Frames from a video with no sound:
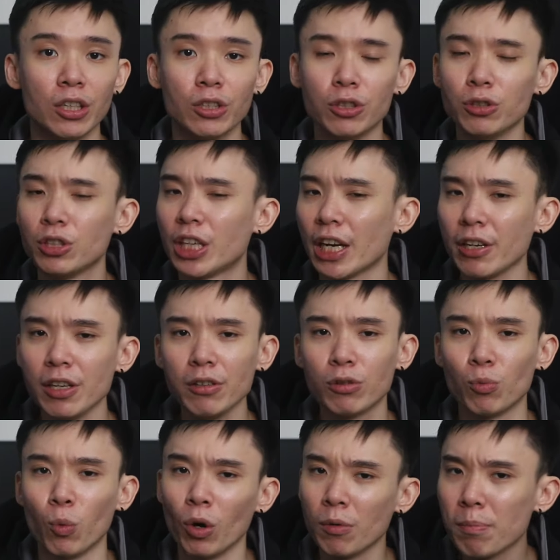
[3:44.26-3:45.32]
you generally
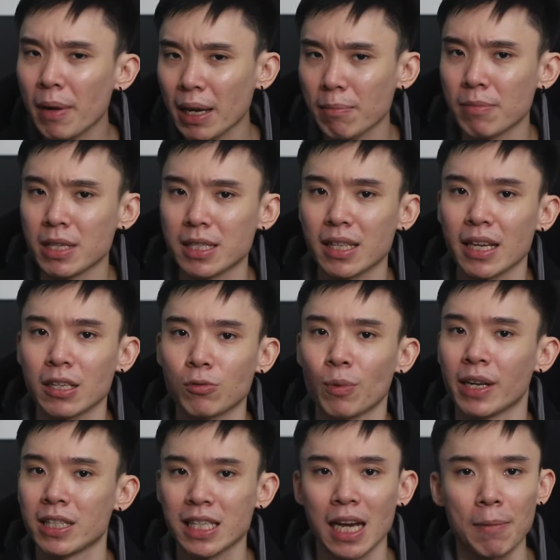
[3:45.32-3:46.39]
won't make mistakes
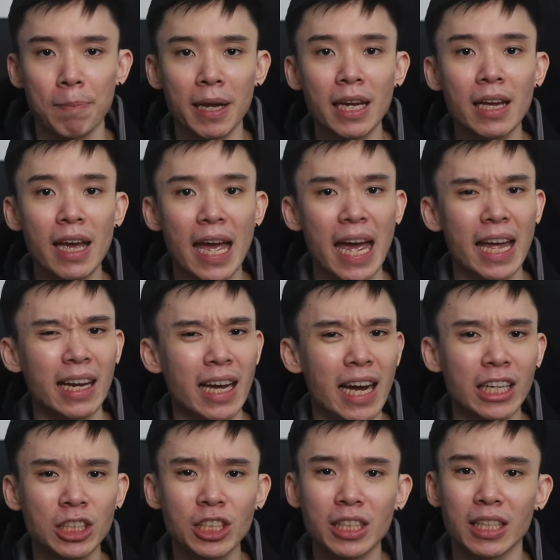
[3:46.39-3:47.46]
when typing, and I
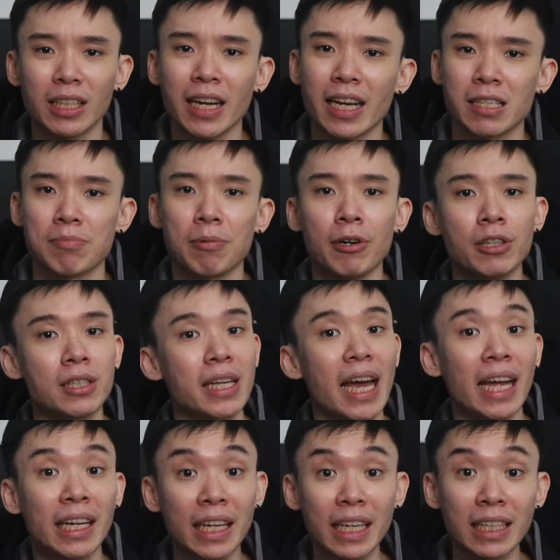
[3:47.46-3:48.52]
actually didn't experience
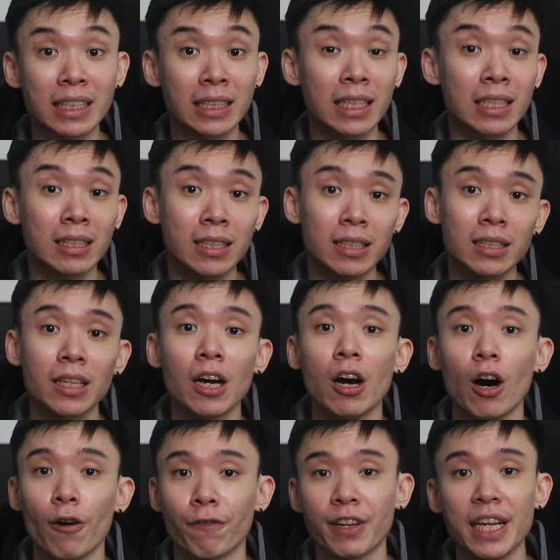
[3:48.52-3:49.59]
any instances
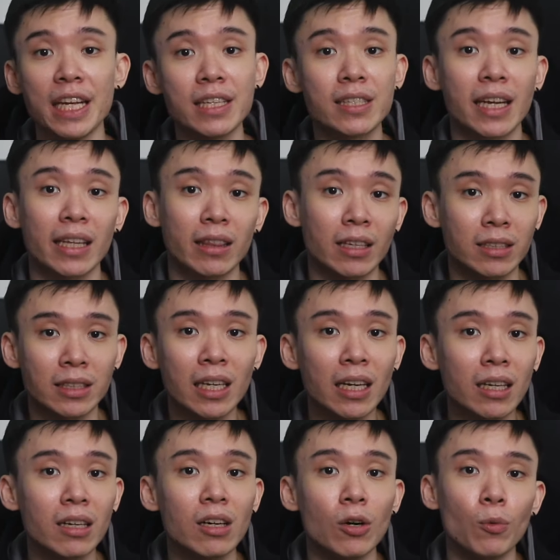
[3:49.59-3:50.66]
of keys getting
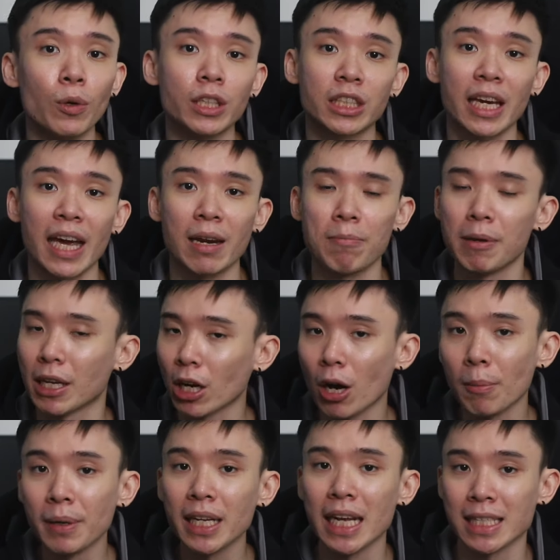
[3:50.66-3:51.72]
stuck, which can be
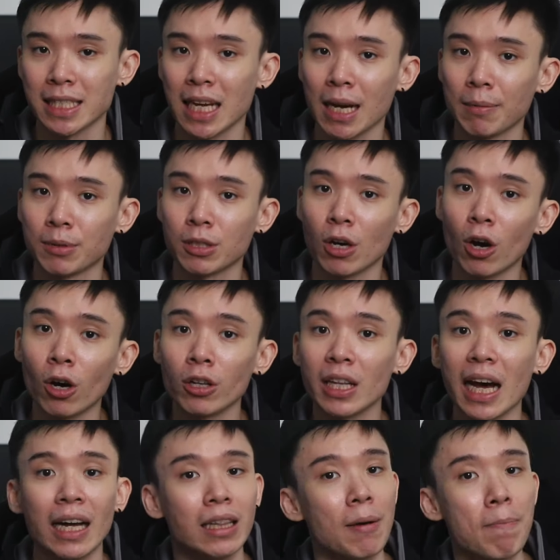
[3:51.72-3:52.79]
common at times on
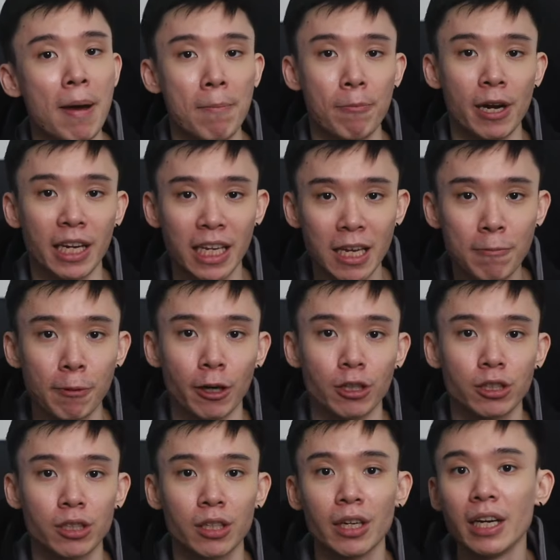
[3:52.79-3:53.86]
other membrane
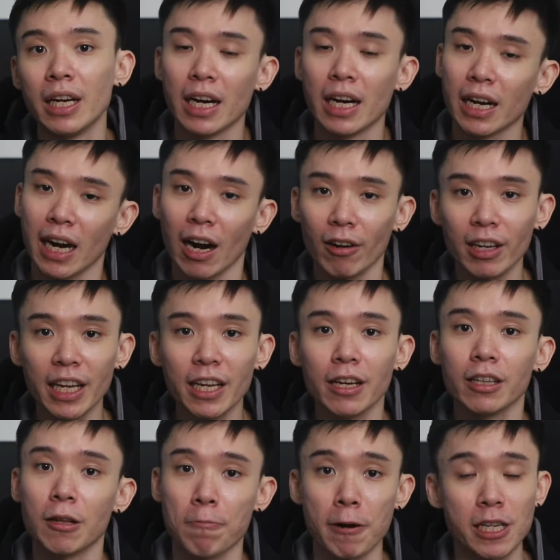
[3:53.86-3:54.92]
keyboards. Currently,
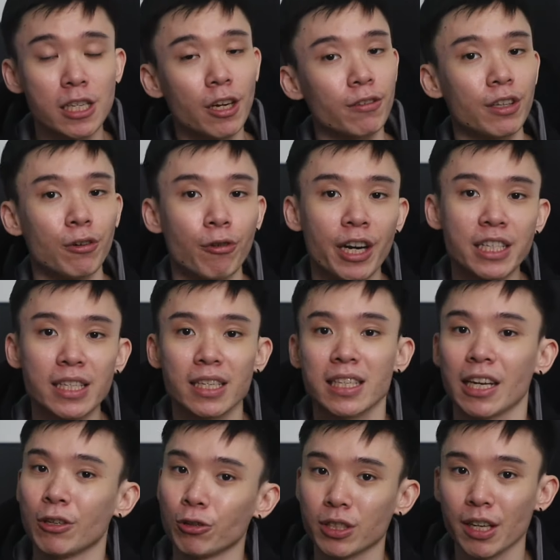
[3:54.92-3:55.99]
the pricing of the Razer
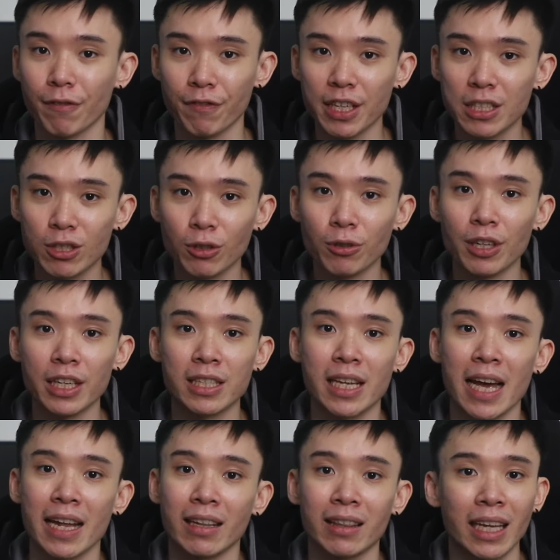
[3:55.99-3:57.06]
Cynosa V2 is
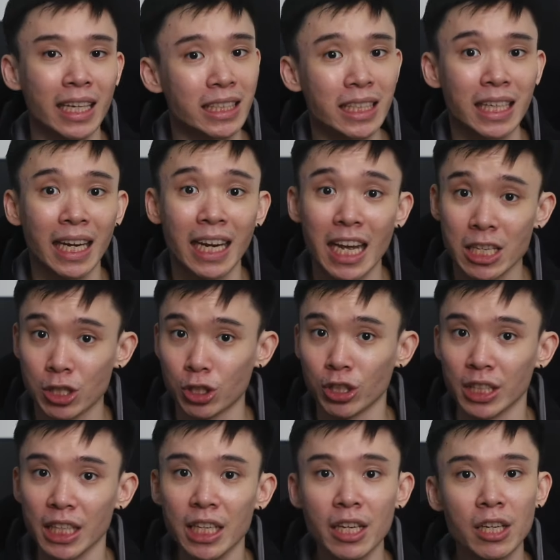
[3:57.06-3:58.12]
at 99
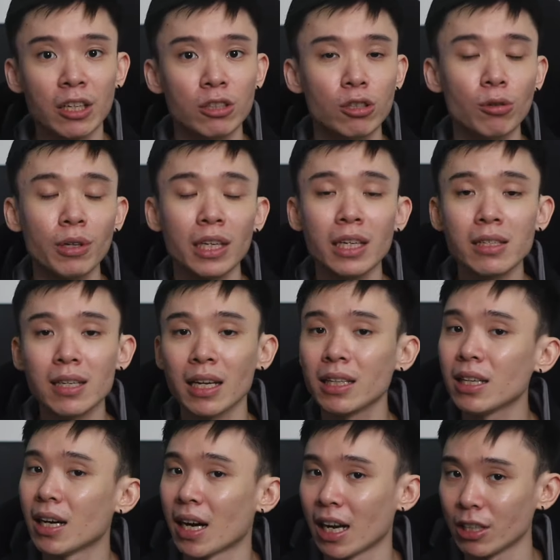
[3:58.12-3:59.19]
SGD, so it is
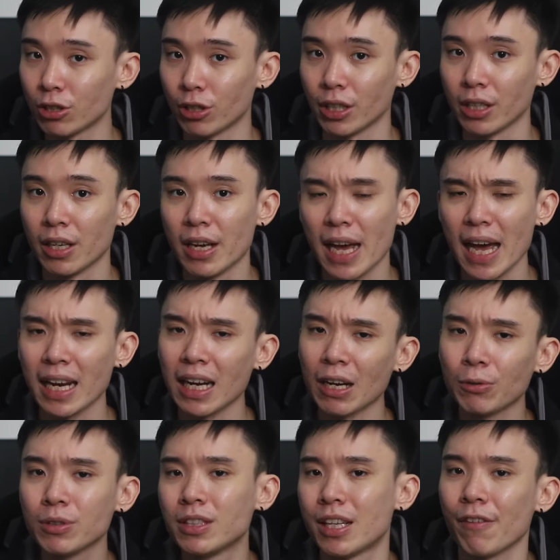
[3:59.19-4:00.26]
under 100, and I
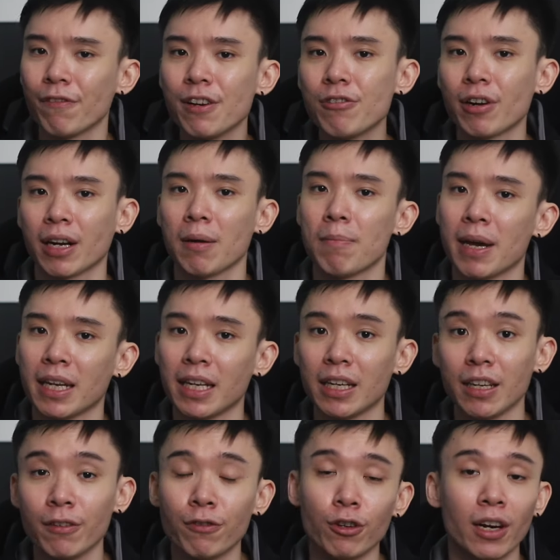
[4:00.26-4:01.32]
would definitely recommend it
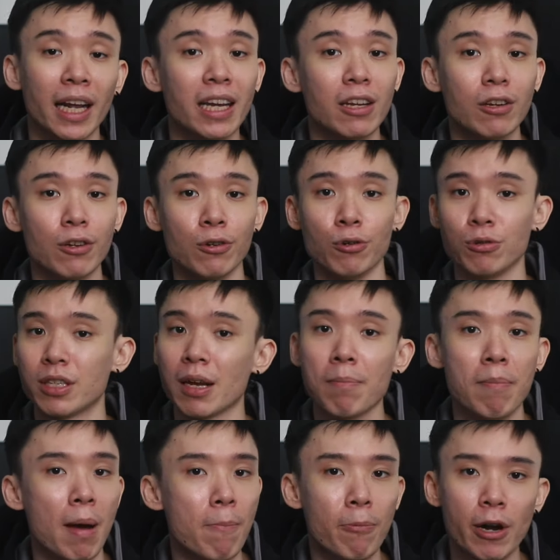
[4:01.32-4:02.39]
if you like using
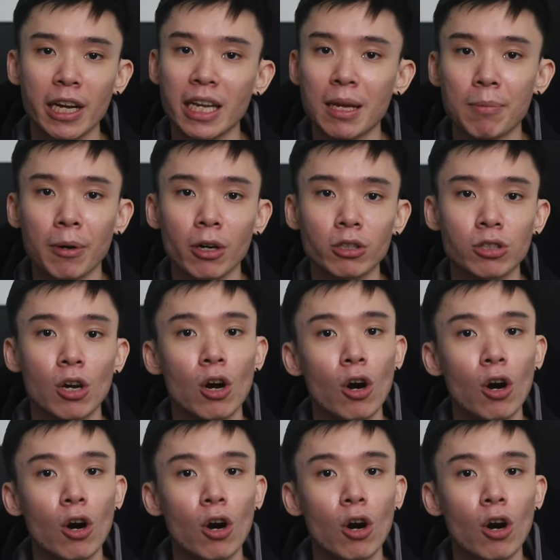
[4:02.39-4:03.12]
membrane keyboards